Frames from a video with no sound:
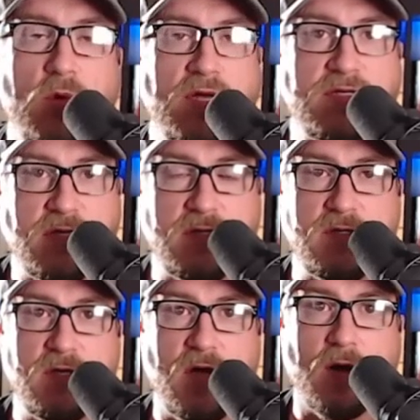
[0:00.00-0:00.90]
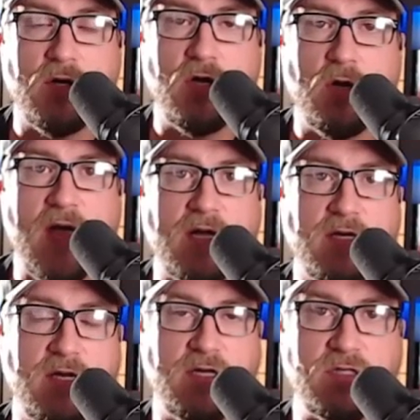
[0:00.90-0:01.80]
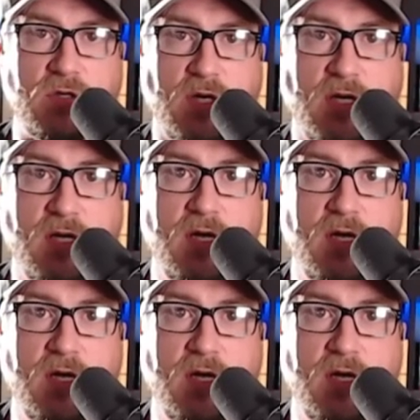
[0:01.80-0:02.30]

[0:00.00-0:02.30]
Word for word: recent. I'm going to go back into history.